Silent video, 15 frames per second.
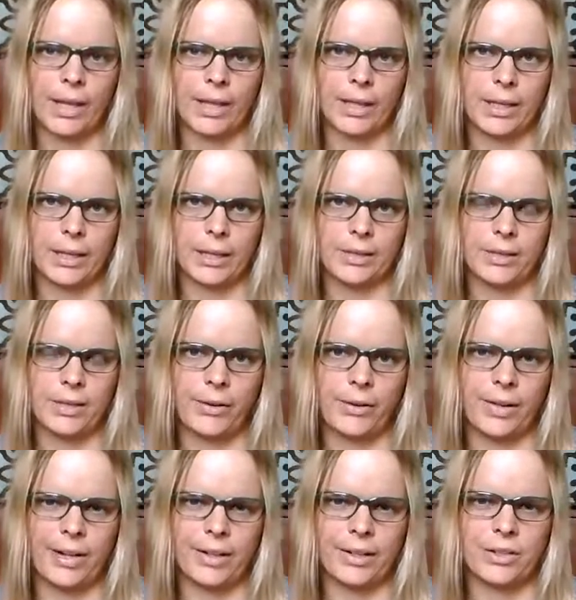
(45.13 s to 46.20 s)
He considered
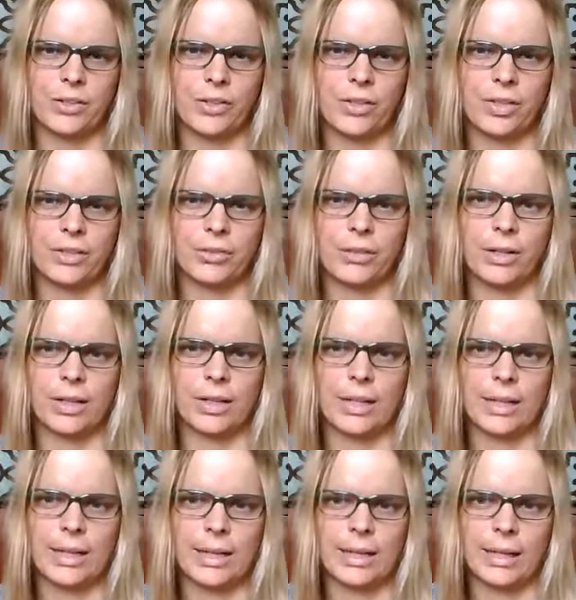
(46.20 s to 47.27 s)
it a dirty trick
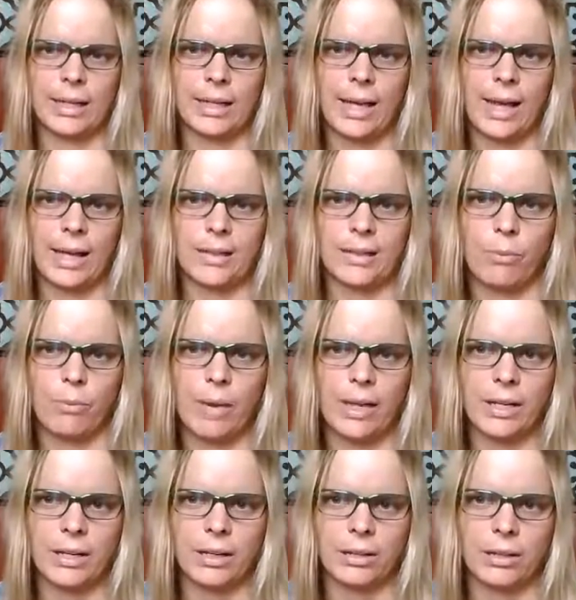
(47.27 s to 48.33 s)
as he
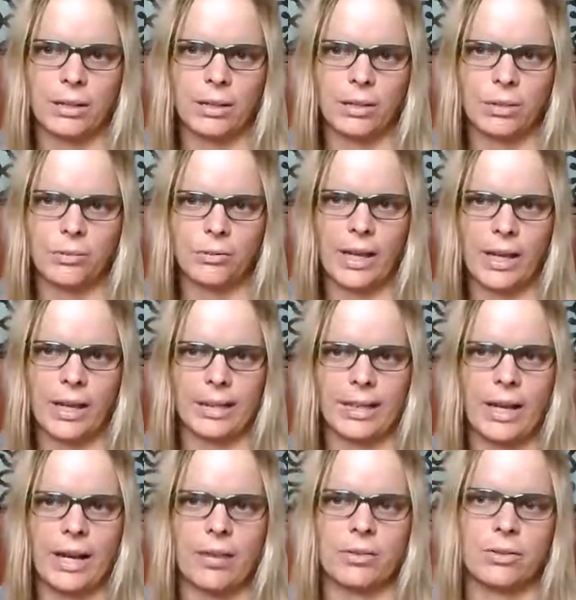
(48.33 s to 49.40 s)
waited on a low, flat
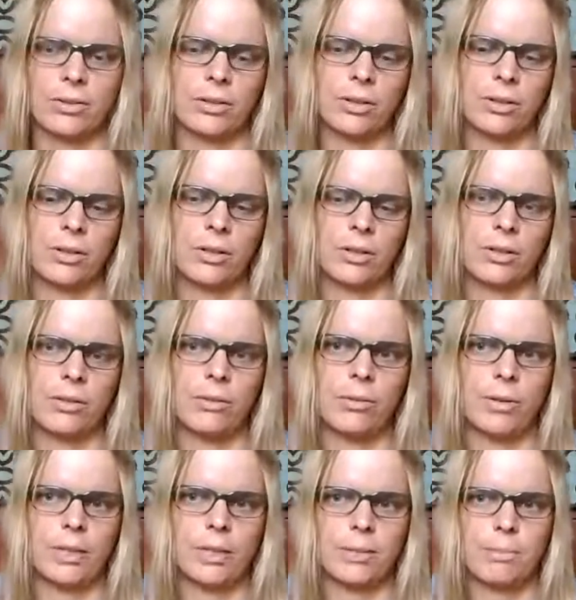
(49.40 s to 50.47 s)
couch with
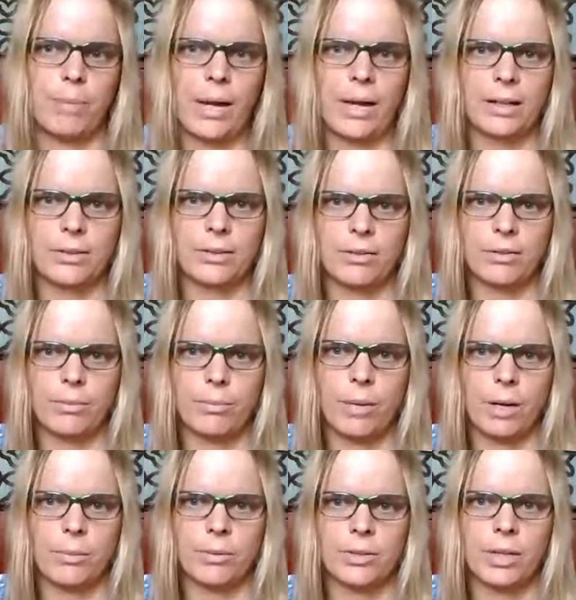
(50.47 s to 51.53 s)
his back to a
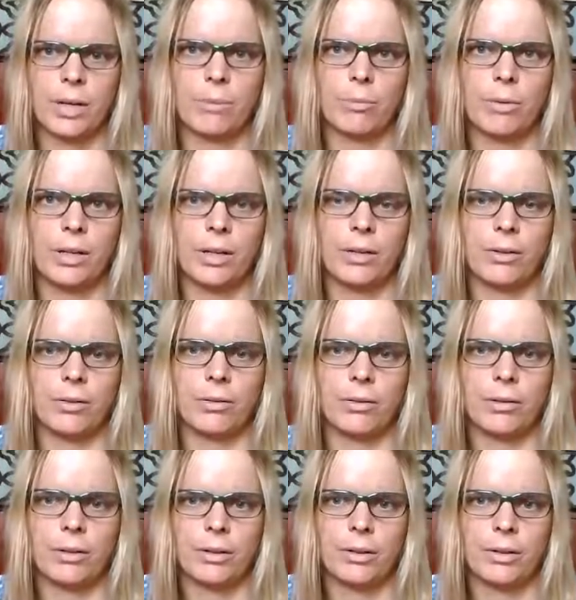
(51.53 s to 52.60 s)
barbershop window
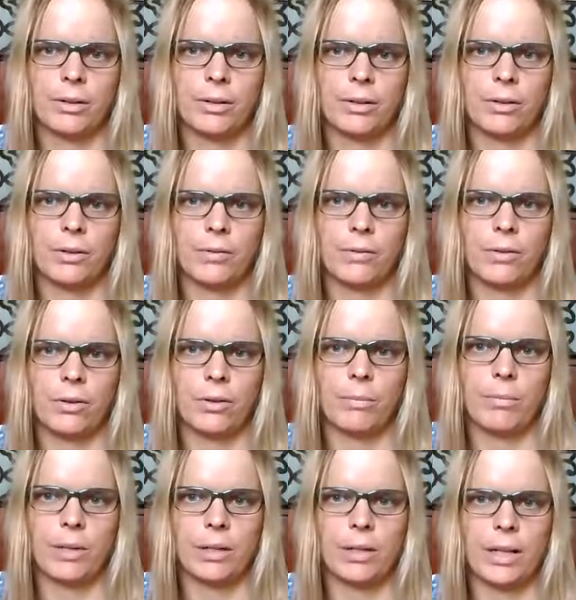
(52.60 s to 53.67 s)
for a
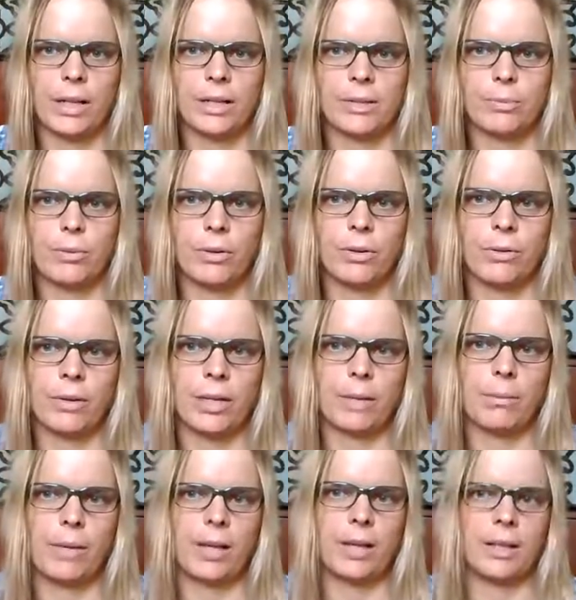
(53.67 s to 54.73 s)
middle-aged Puerto
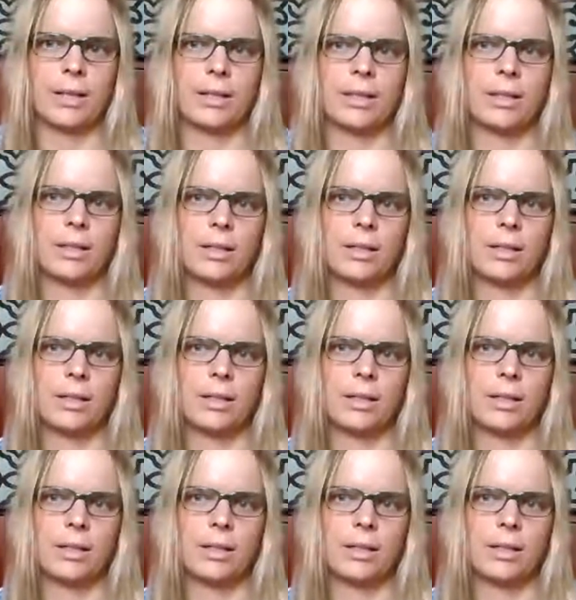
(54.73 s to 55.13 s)
Rican man